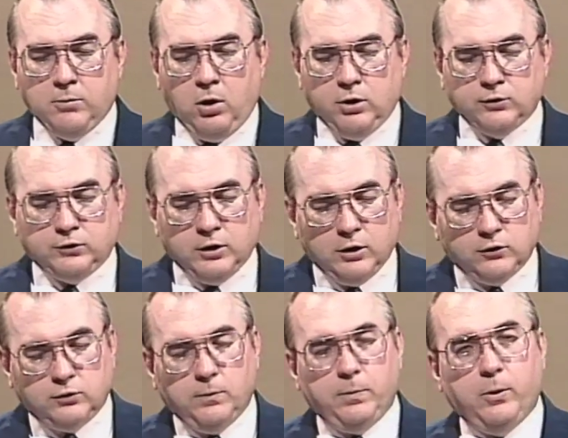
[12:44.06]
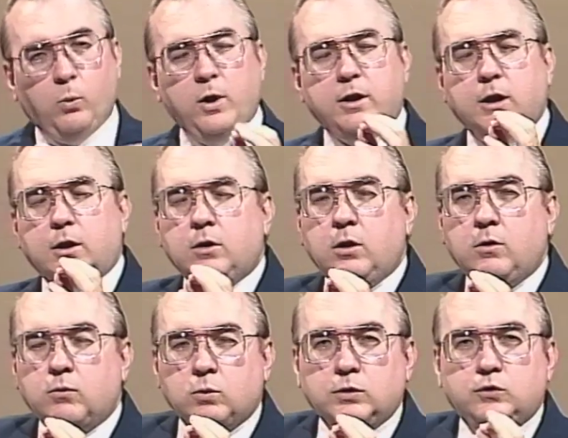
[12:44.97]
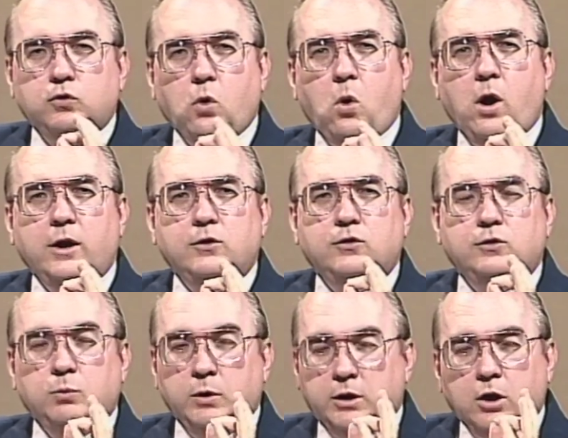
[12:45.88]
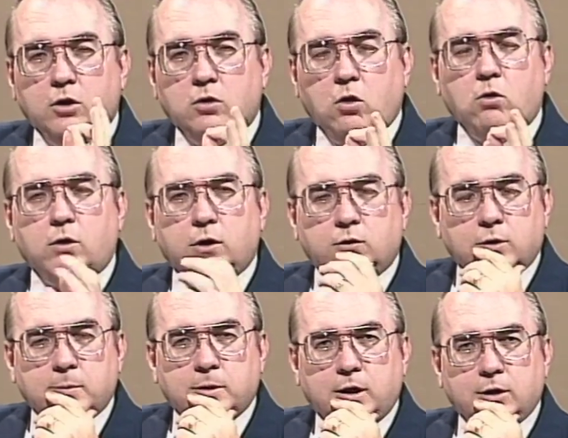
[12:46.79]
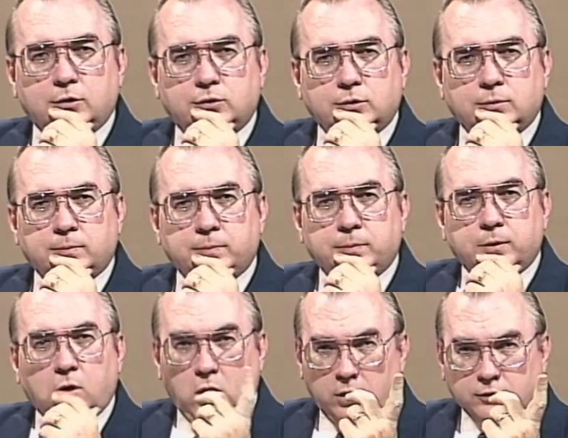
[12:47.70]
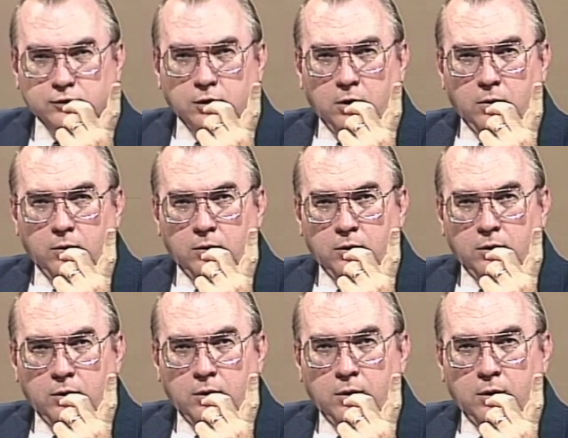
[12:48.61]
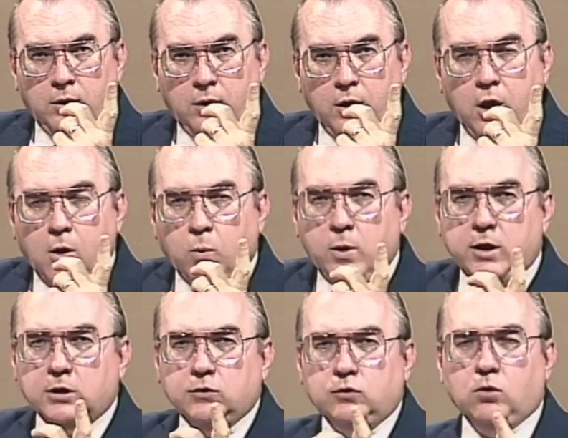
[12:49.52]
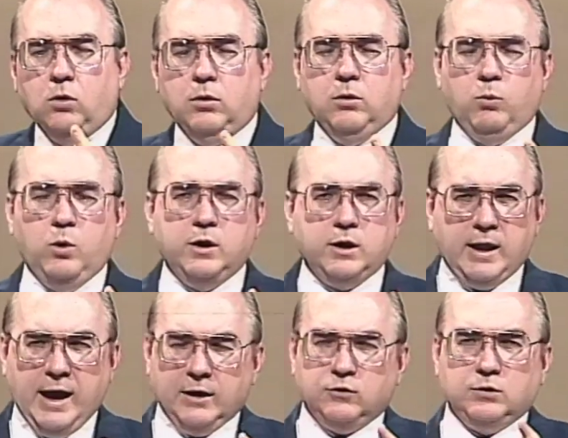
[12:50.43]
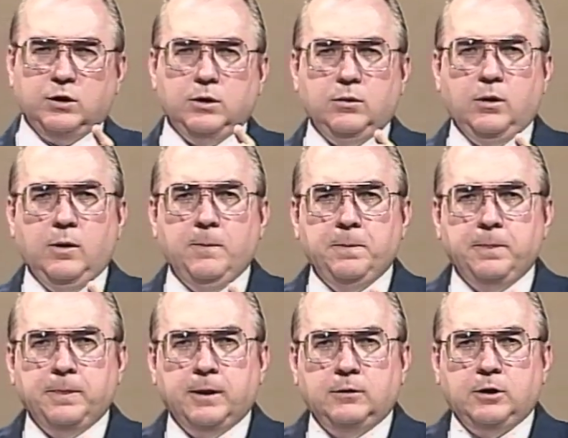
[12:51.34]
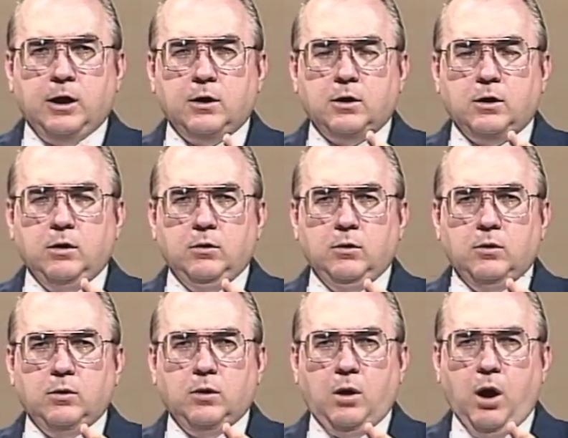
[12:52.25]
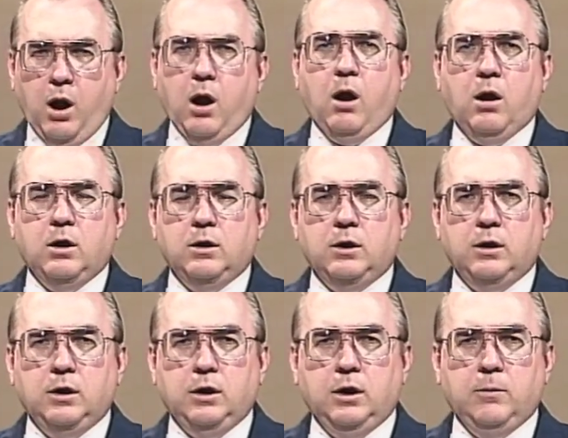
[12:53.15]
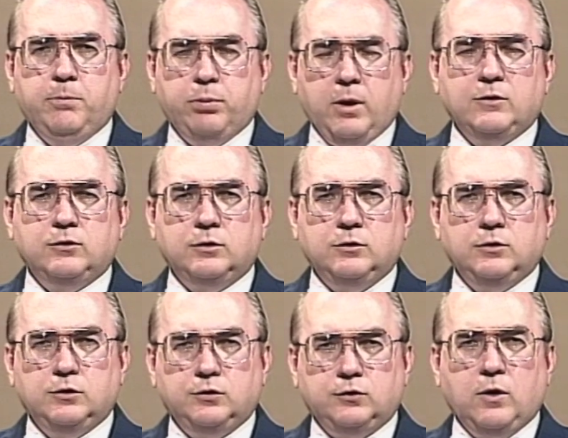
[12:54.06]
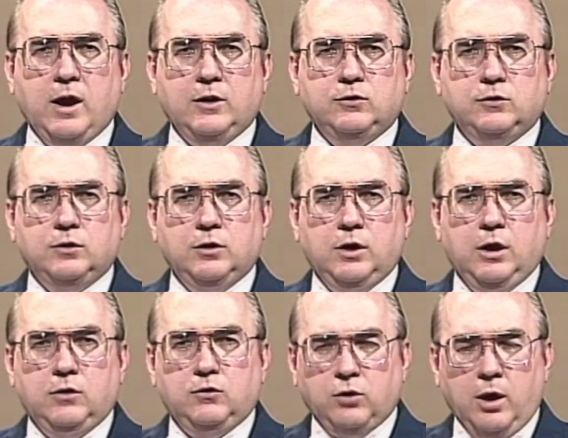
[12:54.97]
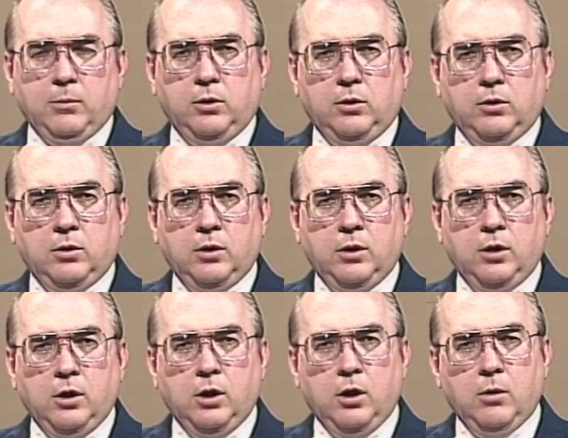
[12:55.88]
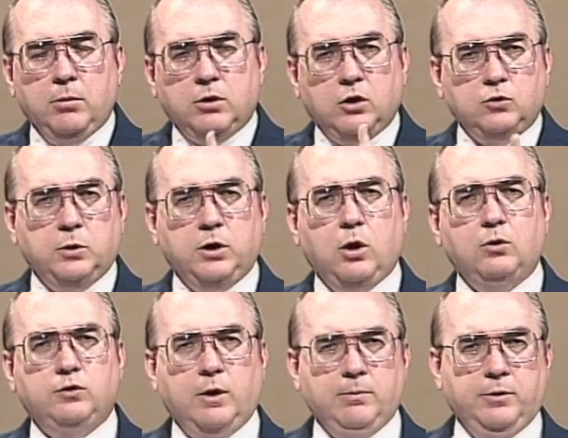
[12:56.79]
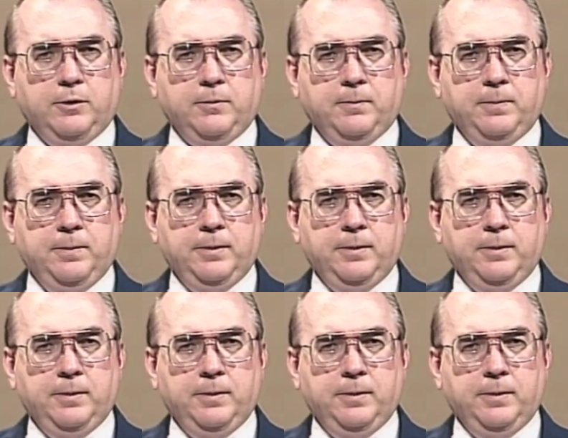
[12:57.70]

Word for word: Paul says we can rejoice, we can glory in tribulation also. We can, jo- we can actually take heart in present distress and trouble because we know something.